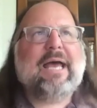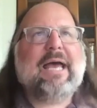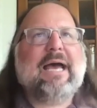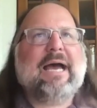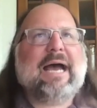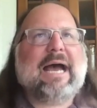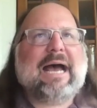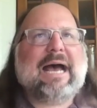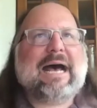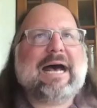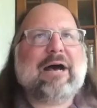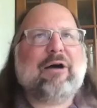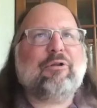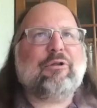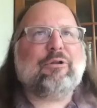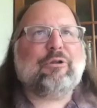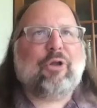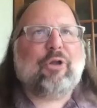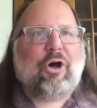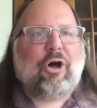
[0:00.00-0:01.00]
How
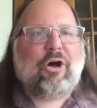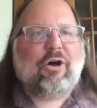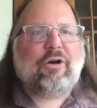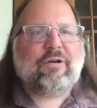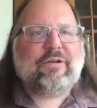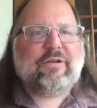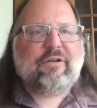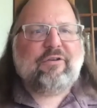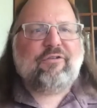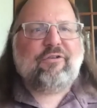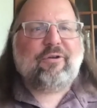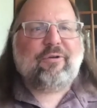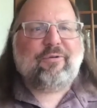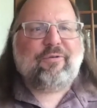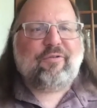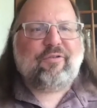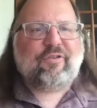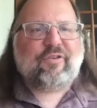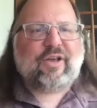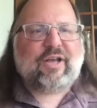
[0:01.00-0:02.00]
long did you
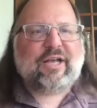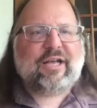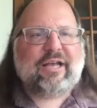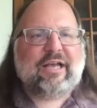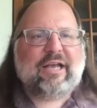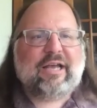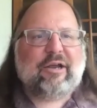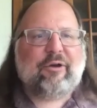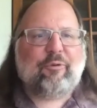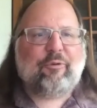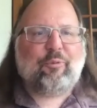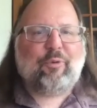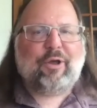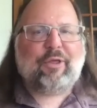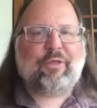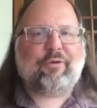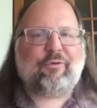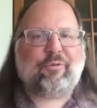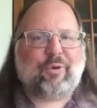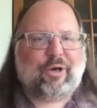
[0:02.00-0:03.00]
stay
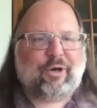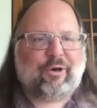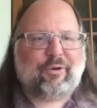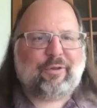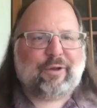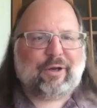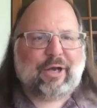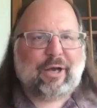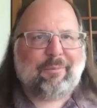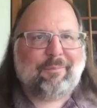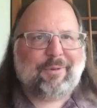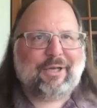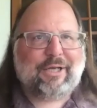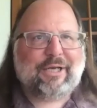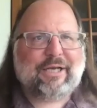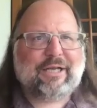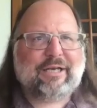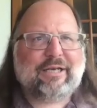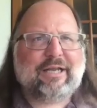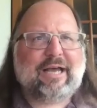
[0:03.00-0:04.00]
with Twitter, the
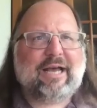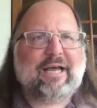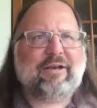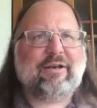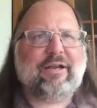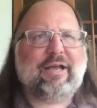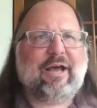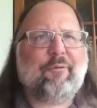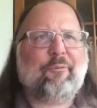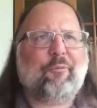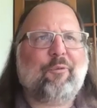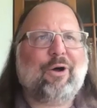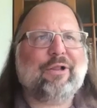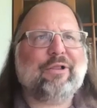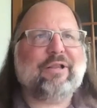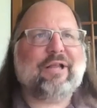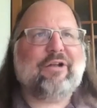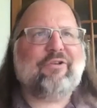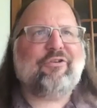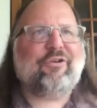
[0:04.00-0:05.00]
company, and what
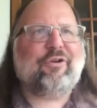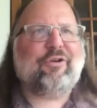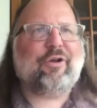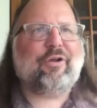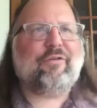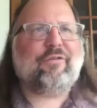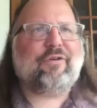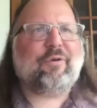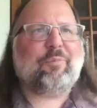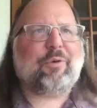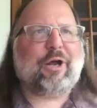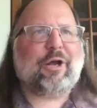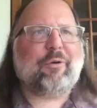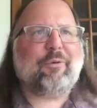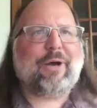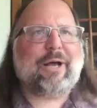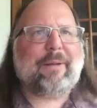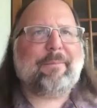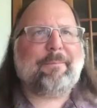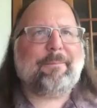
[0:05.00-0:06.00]
led you to break
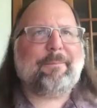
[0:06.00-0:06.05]
away?